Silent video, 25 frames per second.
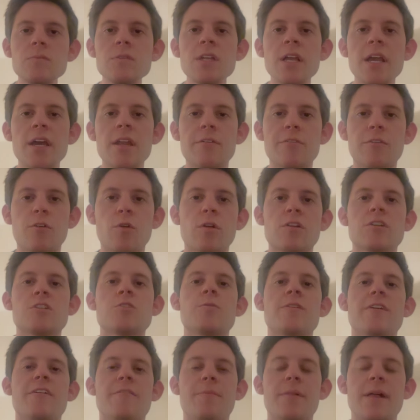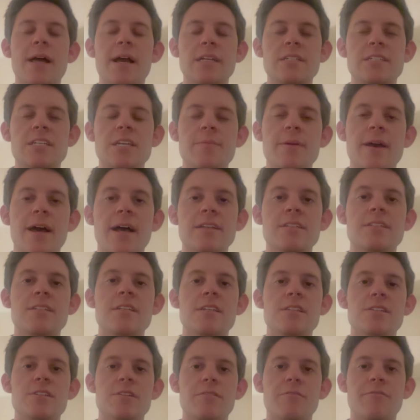And of course, we have black sea bass
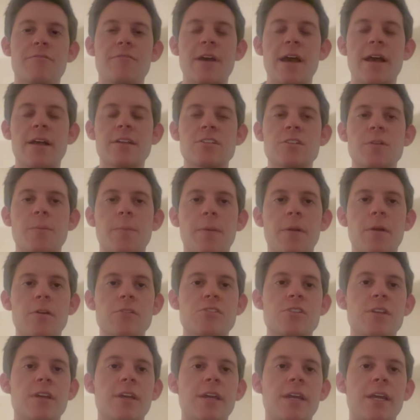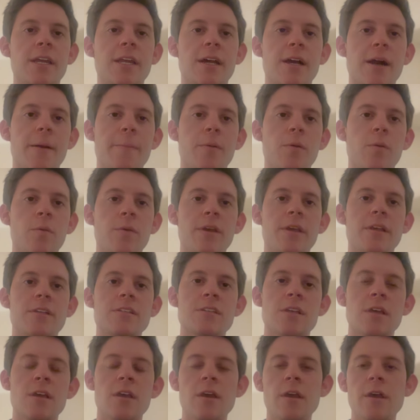season fast approaching in a couple weeks.